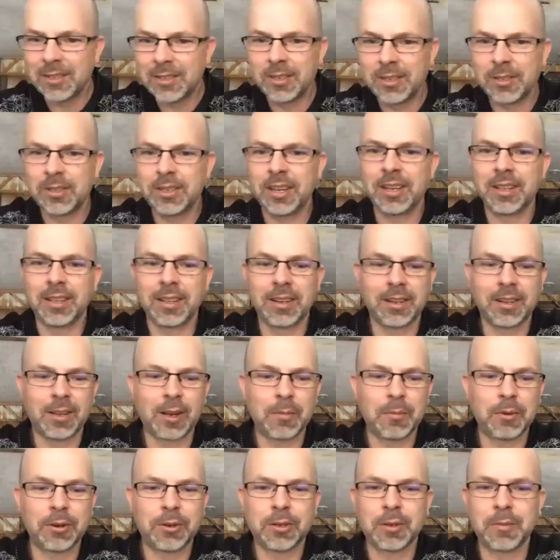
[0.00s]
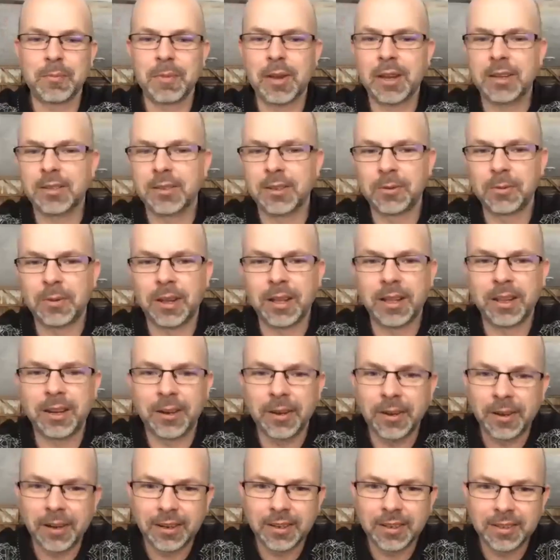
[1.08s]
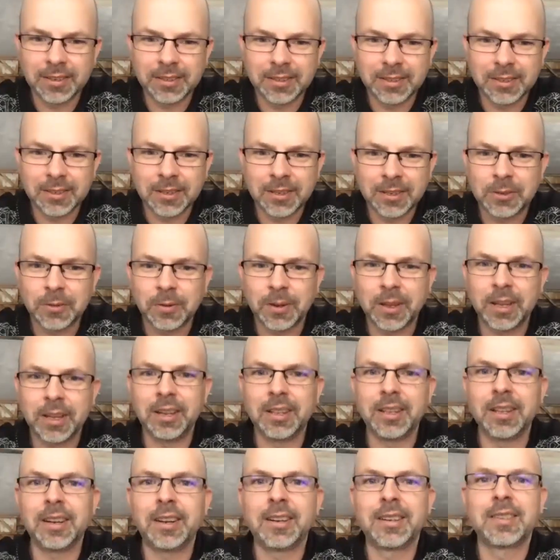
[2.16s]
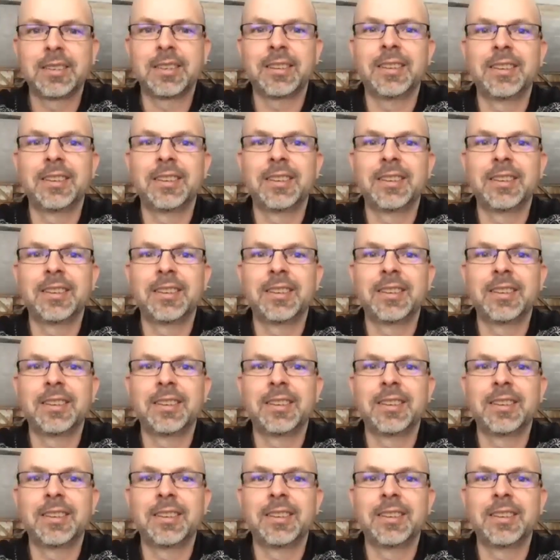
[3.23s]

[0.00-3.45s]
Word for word: just did a little commercial message while you're situating there.